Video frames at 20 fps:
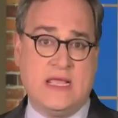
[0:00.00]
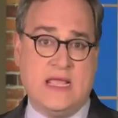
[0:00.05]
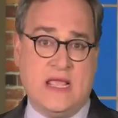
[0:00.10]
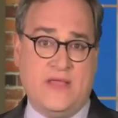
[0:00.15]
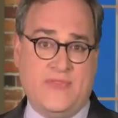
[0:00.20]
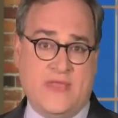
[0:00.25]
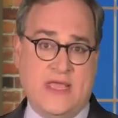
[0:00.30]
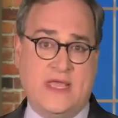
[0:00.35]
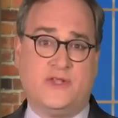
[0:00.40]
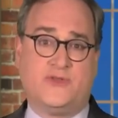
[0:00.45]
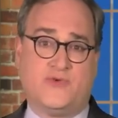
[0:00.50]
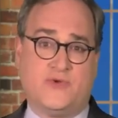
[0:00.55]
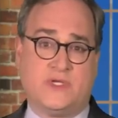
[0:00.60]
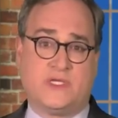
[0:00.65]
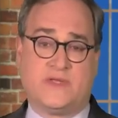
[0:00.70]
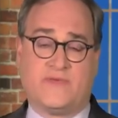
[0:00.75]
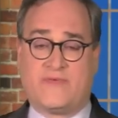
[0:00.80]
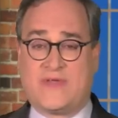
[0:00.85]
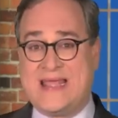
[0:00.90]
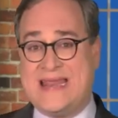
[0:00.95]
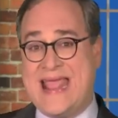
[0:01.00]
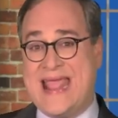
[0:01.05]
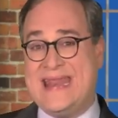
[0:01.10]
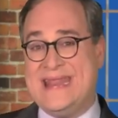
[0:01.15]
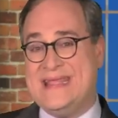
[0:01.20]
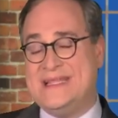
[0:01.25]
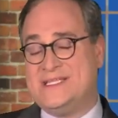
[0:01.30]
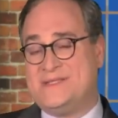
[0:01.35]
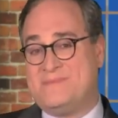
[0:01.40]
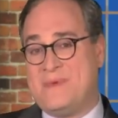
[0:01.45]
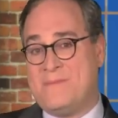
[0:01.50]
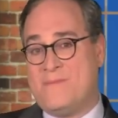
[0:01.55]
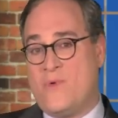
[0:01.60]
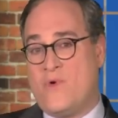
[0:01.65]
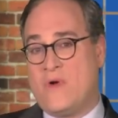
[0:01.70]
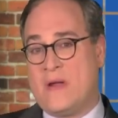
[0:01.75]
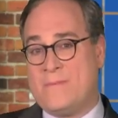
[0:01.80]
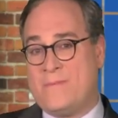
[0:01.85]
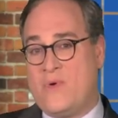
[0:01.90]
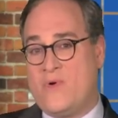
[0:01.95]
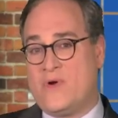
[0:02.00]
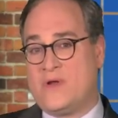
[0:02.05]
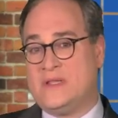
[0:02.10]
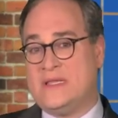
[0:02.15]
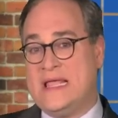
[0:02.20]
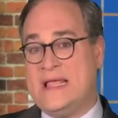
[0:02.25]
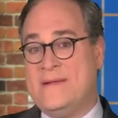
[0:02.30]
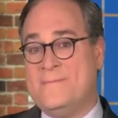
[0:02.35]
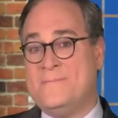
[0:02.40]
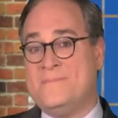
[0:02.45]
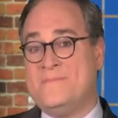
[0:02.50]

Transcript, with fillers: in the interest of Canadians, but more importantly,